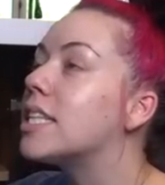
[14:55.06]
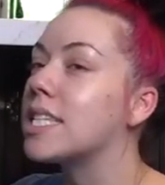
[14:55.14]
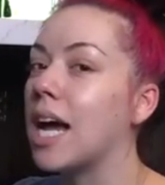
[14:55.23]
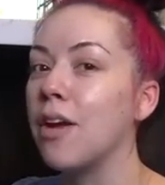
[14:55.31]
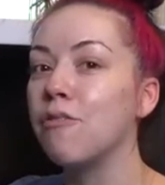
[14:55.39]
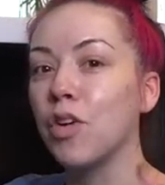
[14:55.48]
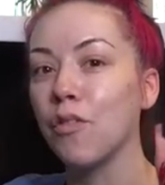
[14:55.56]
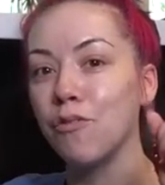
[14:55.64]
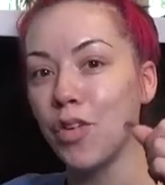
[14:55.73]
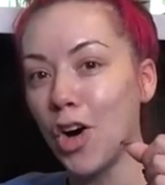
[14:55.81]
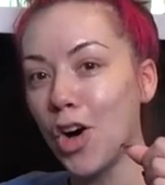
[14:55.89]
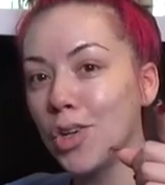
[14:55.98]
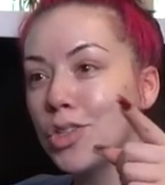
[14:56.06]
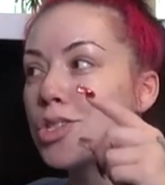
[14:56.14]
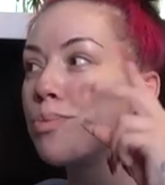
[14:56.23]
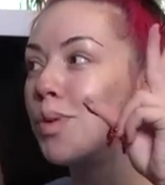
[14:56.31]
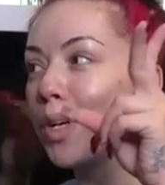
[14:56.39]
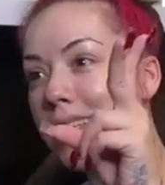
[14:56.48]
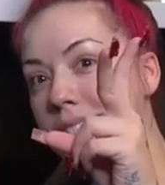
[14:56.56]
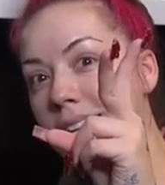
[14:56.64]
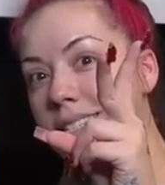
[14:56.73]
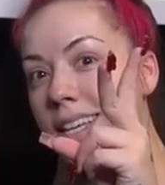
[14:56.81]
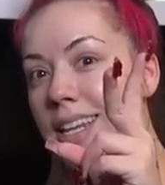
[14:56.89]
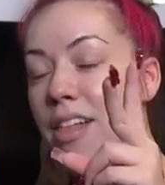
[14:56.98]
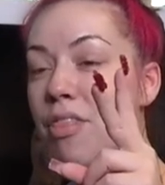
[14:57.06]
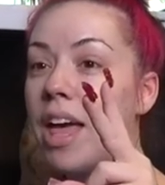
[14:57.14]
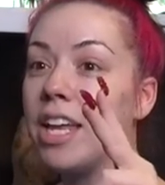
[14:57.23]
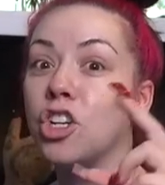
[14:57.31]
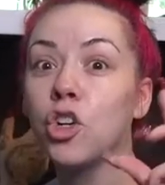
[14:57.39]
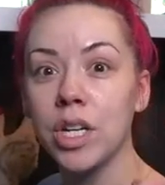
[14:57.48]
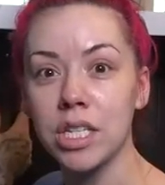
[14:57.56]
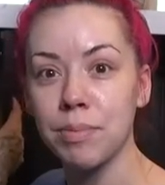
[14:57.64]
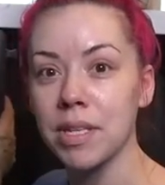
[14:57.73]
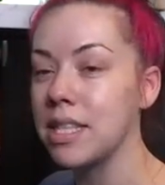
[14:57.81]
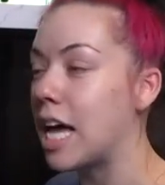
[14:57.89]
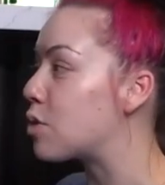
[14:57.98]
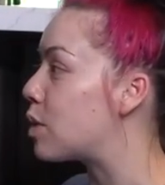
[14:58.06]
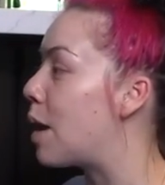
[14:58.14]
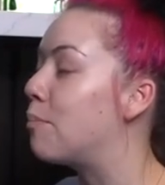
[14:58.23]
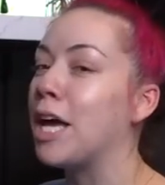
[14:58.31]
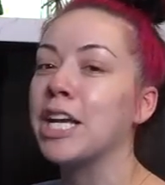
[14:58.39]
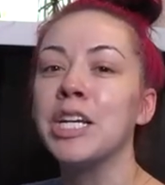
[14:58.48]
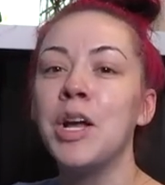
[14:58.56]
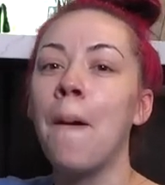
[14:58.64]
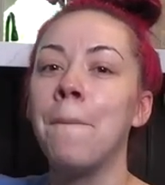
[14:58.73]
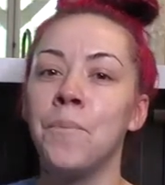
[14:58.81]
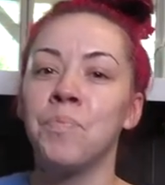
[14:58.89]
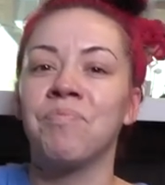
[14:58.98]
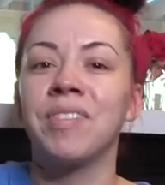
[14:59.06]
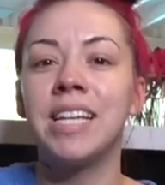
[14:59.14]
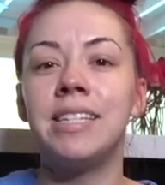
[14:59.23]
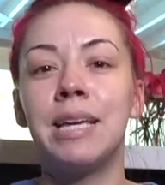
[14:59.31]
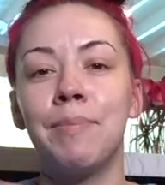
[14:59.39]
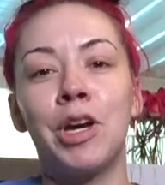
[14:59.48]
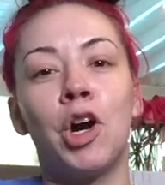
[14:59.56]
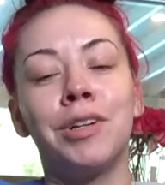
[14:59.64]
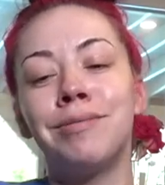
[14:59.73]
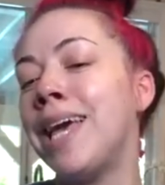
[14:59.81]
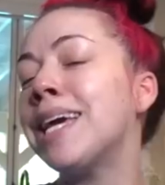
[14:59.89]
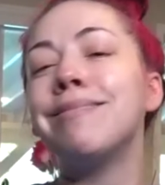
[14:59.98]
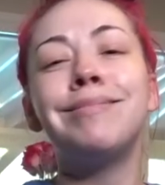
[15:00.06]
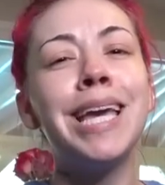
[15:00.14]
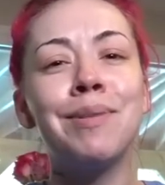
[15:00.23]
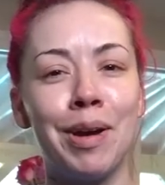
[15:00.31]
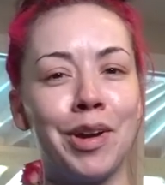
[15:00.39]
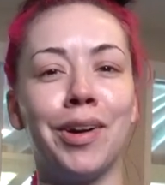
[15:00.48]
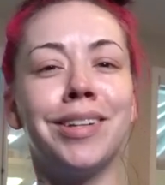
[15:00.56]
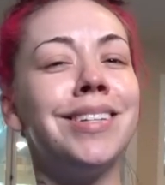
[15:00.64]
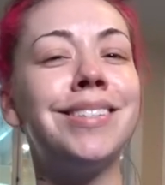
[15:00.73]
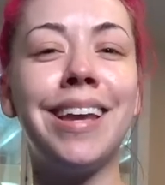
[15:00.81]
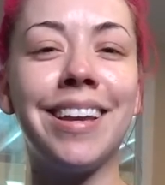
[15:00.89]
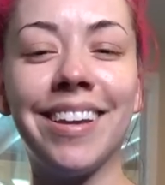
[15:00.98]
it's time for fall, spooky season, and then Christmas. That's when I'm like, take my card, take my card, just take